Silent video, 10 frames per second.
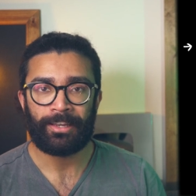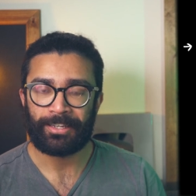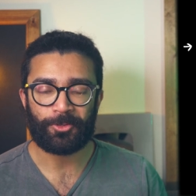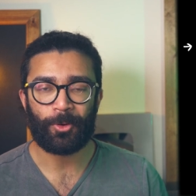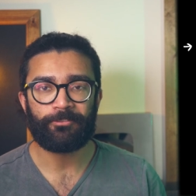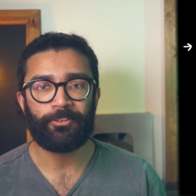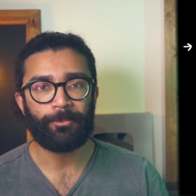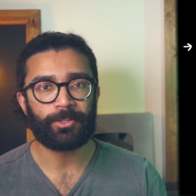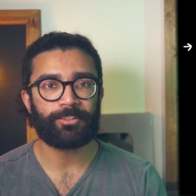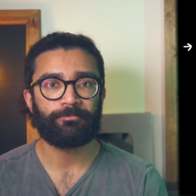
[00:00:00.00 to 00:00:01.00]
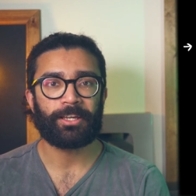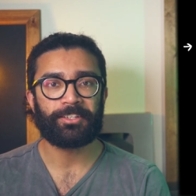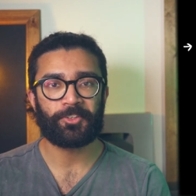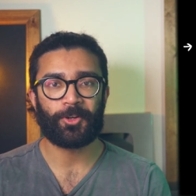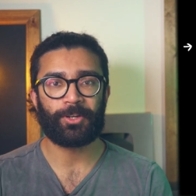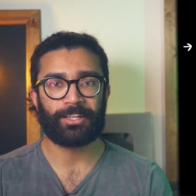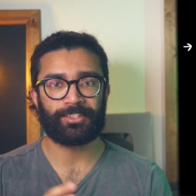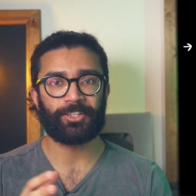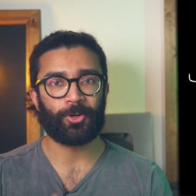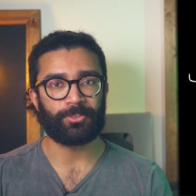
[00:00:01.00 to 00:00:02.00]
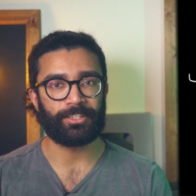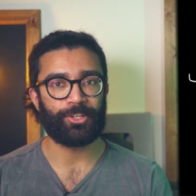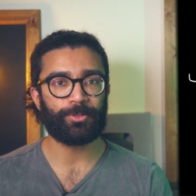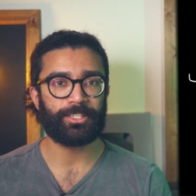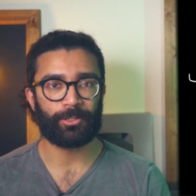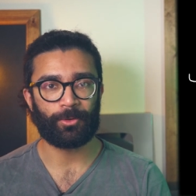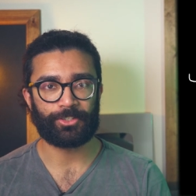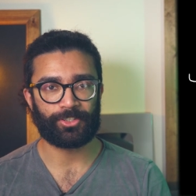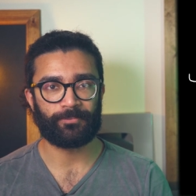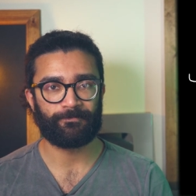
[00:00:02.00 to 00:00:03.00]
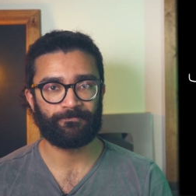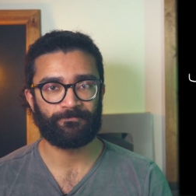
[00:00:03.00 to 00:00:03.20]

It's quite famous and is known as the continuity equation.